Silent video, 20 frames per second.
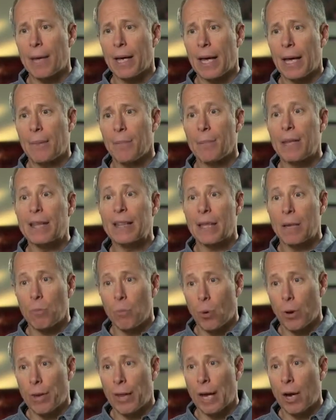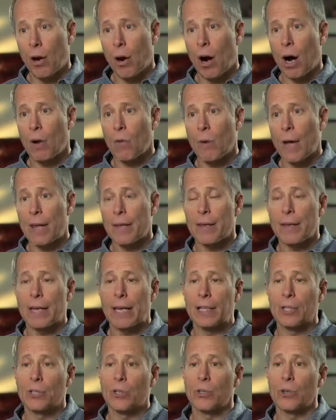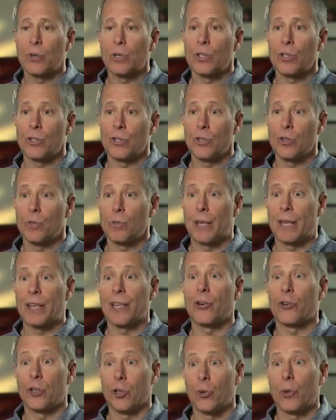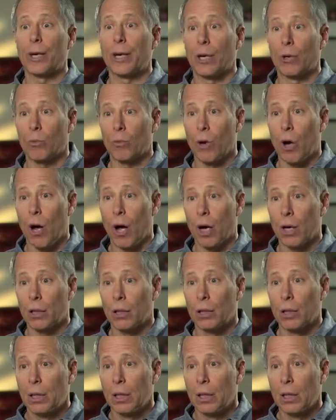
and meet them where they are rather than to assume that they're doing it wrong.